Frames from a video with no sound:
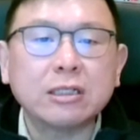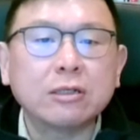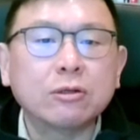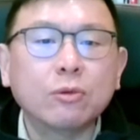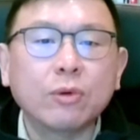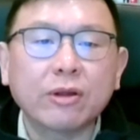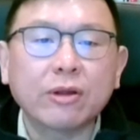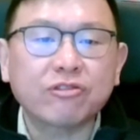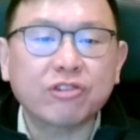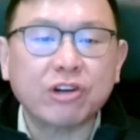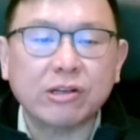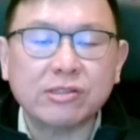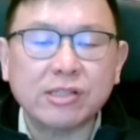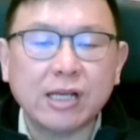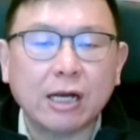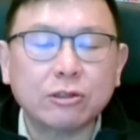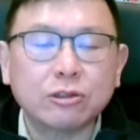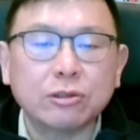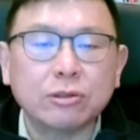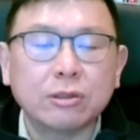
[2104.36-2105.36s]
deal with
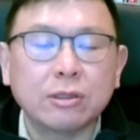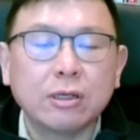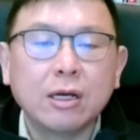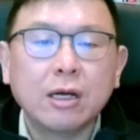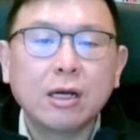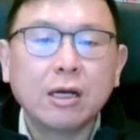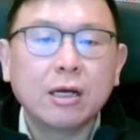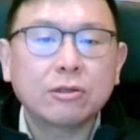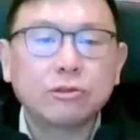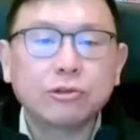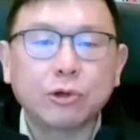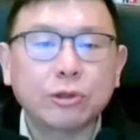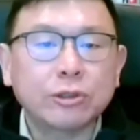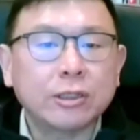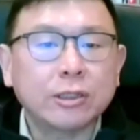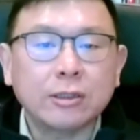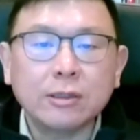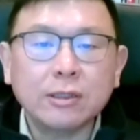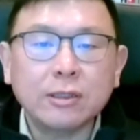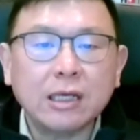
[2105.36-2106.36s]
transaction,
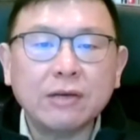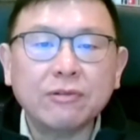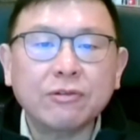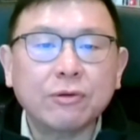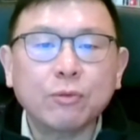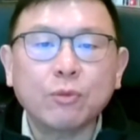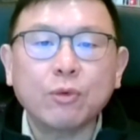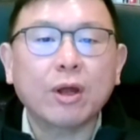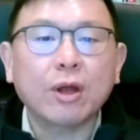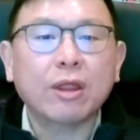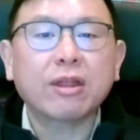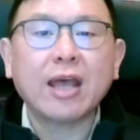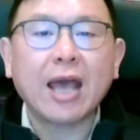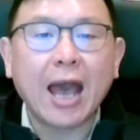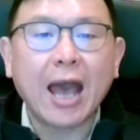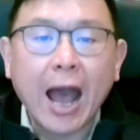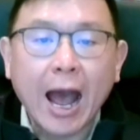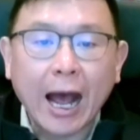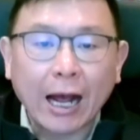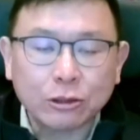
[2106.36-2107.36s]
Jordan, even with
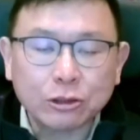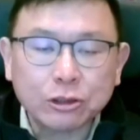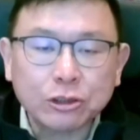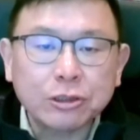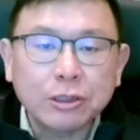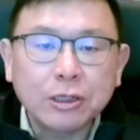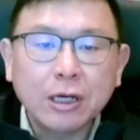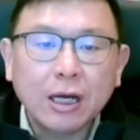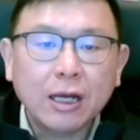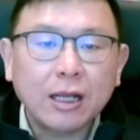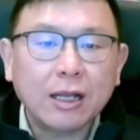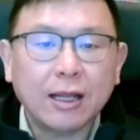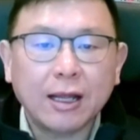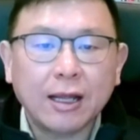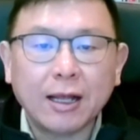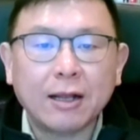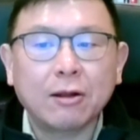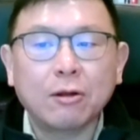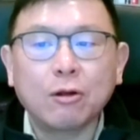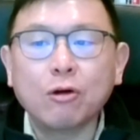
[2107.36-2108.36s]
cash,
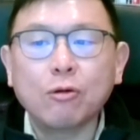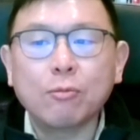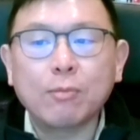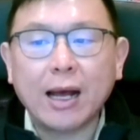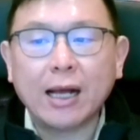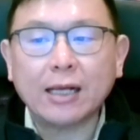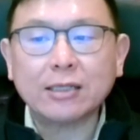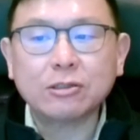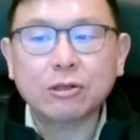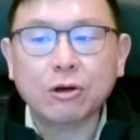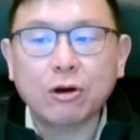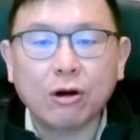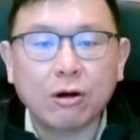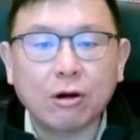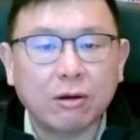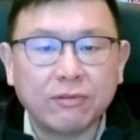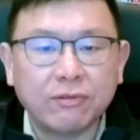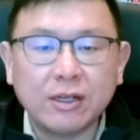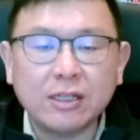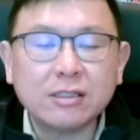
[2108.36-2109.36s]
let alone MasterCard
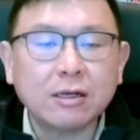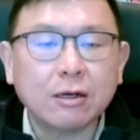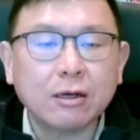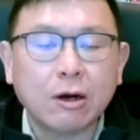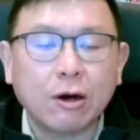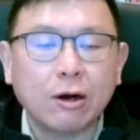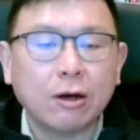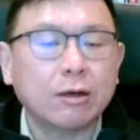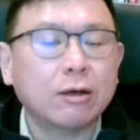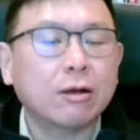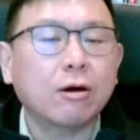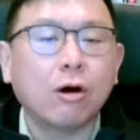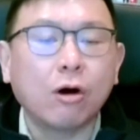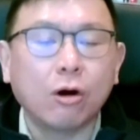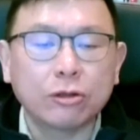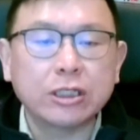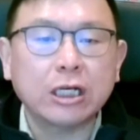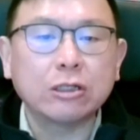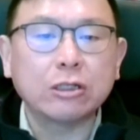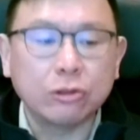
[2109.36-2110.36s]
or Visa card.
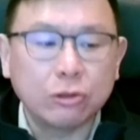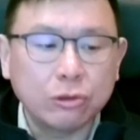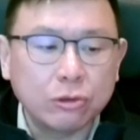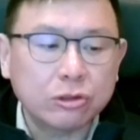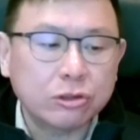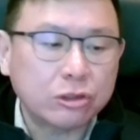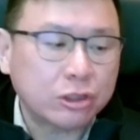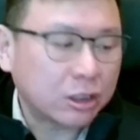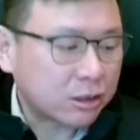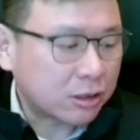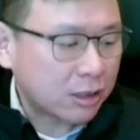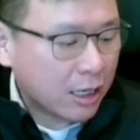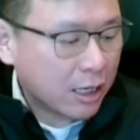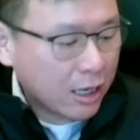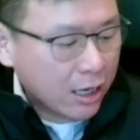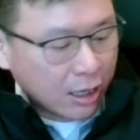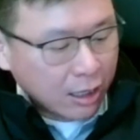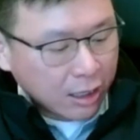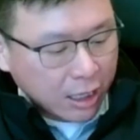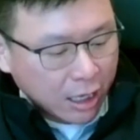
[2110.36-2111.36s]
All they do is just
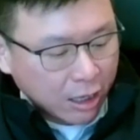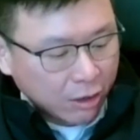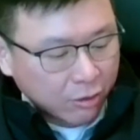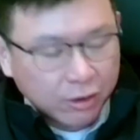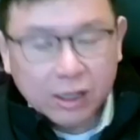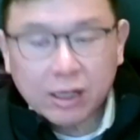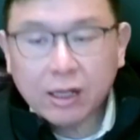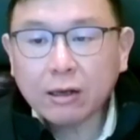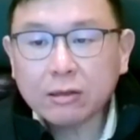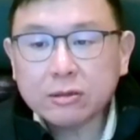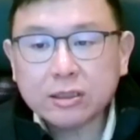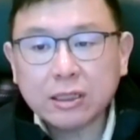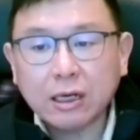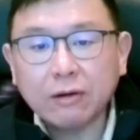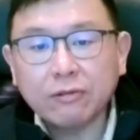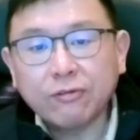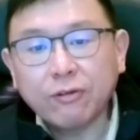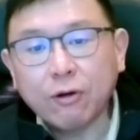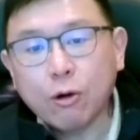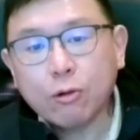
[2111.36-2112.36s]
carry their
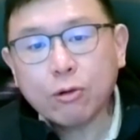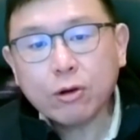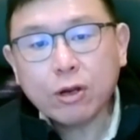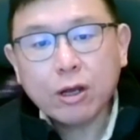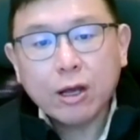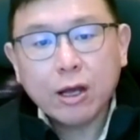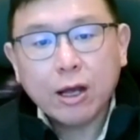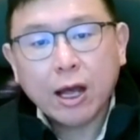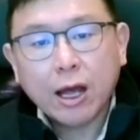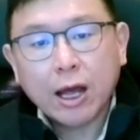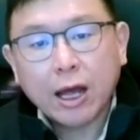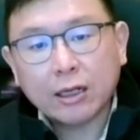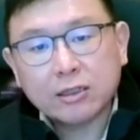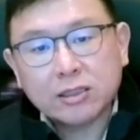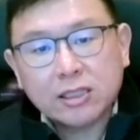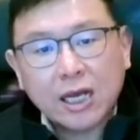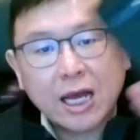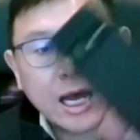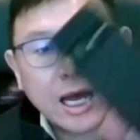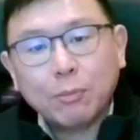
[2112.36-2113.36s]
cell phone and
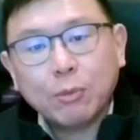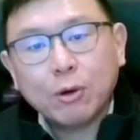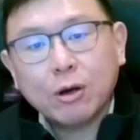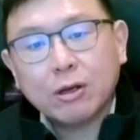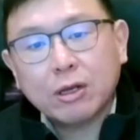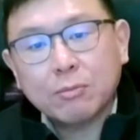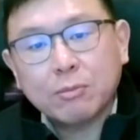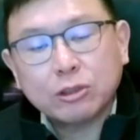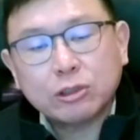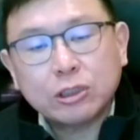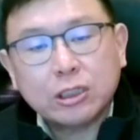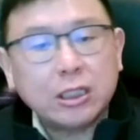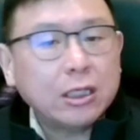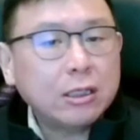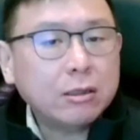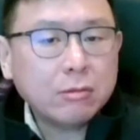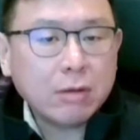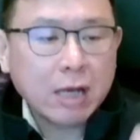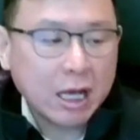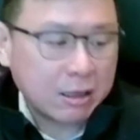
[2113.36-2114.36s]
tap on the
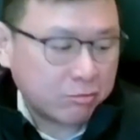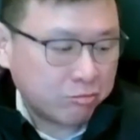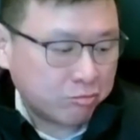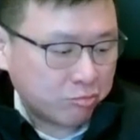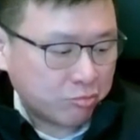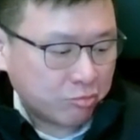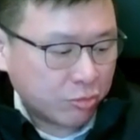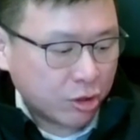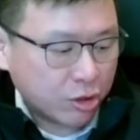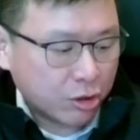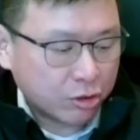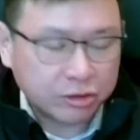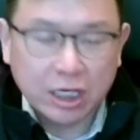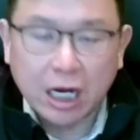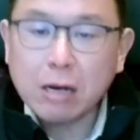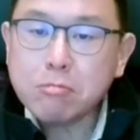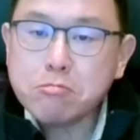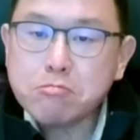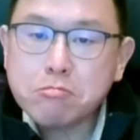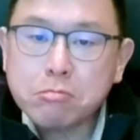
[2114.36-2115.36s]
machine, and they're
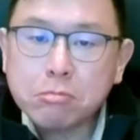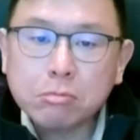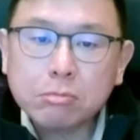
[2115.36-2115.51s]
done.